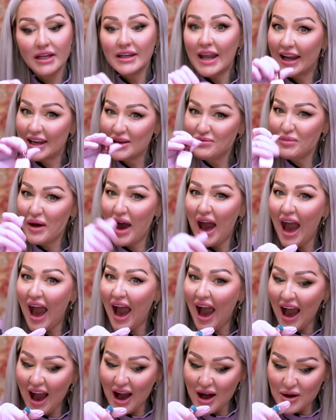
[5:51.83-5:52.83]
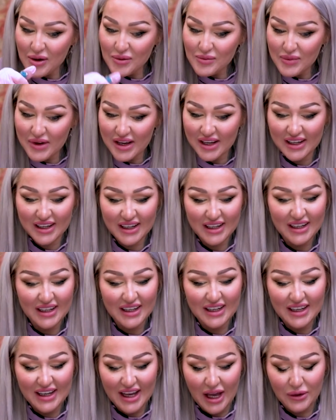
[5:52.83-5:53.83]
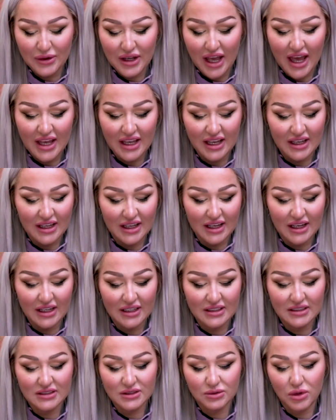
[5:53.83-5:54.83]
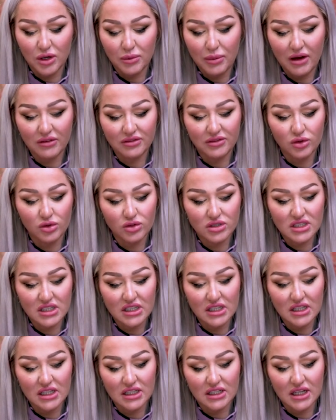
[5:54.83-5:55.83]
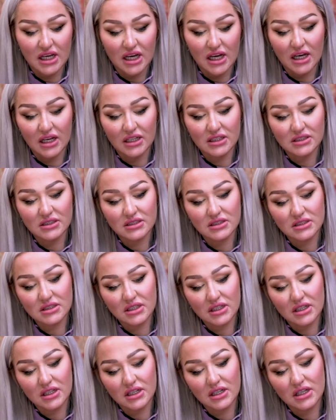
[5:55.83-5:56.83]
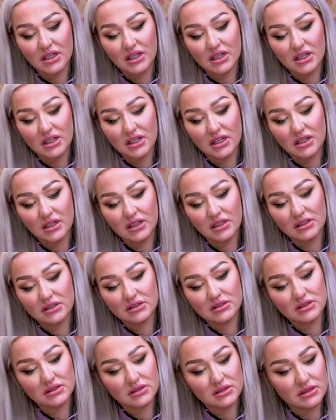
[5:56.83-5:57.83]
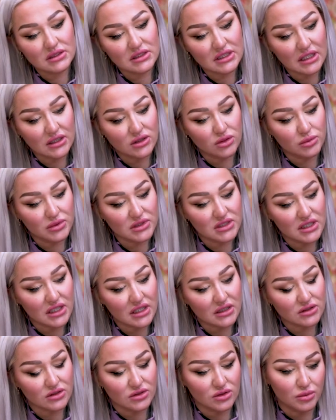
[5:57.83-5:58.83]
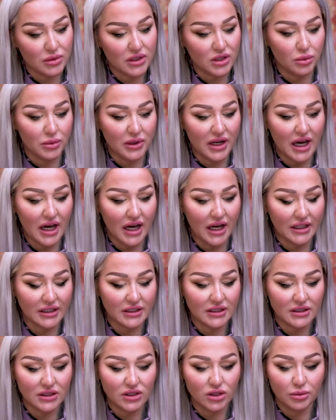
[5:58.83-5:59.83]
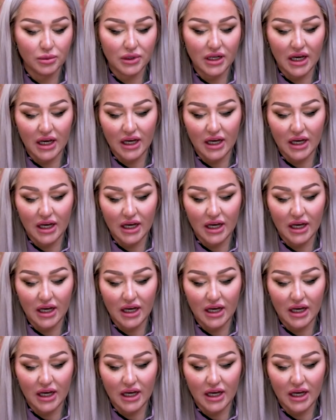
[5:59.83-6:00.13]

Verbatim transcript: Nanny Pam! Okay, what about 14 and... Is that number 6 or number 9? Number